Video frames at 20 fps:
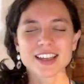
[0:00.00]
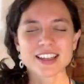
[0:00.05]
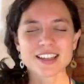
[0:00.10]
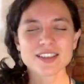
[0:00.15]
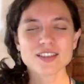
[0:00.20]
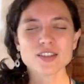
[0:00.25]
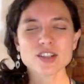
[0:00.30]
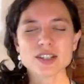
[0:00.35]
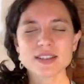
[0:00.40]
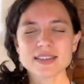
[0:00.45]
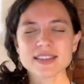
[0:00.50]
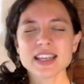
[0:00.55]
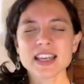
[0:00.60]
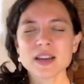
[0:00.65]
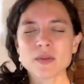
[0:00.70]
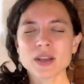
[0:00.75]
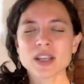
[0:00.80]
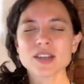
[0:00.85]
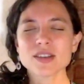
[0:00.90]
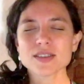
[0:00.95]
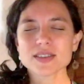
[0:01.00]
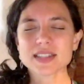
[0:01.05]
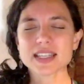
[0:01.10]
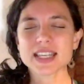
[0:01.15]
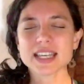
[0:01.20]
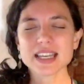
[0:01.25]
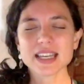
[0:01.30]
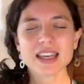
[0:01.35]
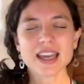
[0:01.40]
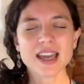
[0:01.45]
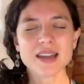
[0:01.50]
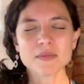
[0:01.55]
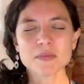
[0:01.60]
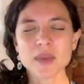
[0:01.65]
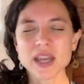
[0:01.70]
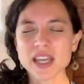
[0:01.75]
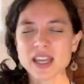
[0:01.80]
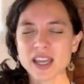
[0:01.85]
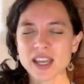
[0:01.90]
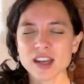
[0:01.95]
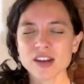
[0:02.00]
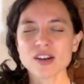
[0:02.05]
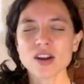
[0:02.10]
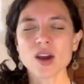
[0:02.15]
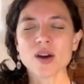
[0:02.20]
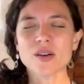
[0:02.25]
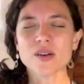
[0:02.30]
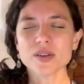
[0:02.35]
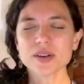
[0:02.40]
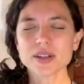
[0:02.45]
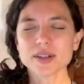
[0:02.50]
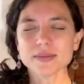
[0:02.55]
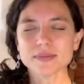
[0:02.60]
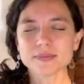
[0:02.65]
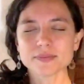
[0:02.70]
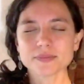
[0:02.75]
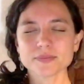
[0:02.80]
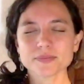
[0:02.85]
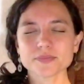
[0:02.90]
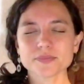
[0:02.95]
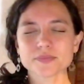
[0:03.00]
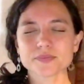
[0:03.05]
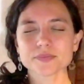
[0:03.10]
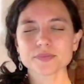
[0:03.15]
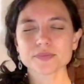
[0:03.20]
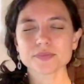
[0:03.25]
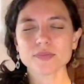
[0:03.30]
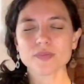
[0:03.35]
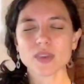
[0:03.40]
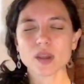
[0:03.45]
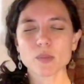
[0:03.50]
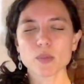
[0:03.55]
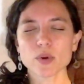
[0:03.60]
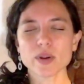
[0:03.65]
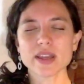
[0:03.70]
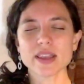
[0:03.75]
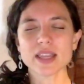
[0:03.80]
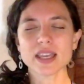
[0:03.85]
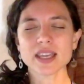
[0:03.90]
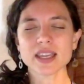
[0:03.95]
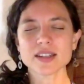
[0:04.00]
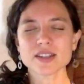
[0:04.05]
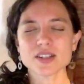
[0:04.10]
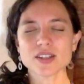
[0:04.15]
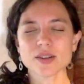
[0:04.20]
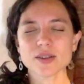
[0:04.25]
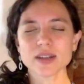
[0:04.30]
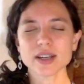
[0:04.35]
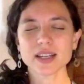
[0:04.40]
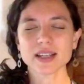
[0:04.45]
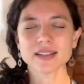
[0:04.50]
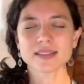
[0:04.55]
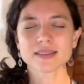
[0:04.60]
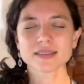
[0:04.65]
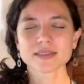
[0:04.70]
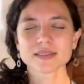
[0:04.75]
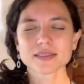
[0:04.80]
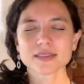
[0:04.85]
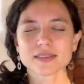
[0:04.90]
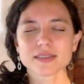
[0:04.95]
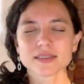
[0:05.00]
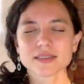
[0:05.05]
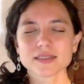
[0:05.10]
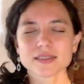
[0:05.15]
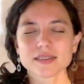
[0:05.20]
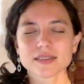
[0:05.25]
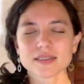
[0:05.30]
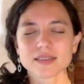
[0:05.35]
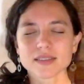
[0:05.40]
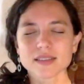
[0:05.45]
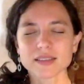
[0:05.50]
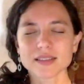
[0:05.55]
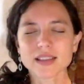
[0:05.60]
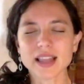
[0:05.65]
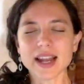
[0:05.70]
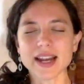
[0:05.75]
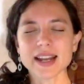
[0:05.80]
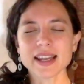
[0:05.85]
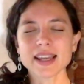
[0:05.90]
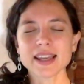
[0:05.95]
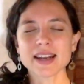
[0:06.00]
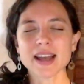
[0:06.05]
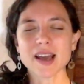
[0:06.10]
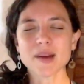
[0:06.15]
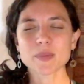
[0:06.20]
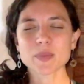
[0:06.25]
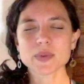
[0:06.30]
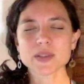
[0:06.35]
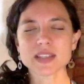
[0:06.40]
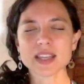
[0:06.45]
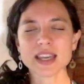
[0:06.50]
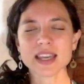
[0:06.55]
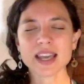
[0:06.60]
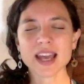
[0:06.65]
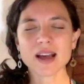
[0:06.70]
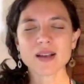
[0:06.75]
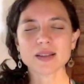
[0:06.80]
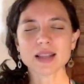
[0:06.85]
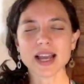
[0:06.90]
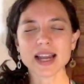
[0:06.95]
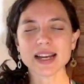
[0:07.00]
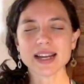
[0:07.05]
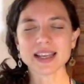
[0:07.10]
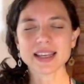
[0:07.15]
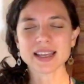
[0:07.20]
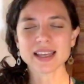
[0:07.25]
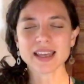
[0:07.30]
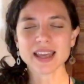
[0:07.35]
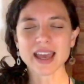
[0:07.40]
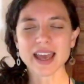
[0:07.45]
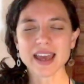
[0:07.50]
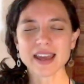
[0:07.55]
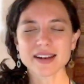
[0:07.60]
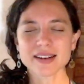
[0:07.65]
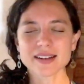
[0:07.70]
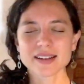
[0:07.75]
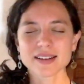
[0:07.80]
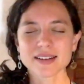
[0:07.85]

So just seeing what you see, again, making a note, breathing into it, lighting it up, seeing how light it can get.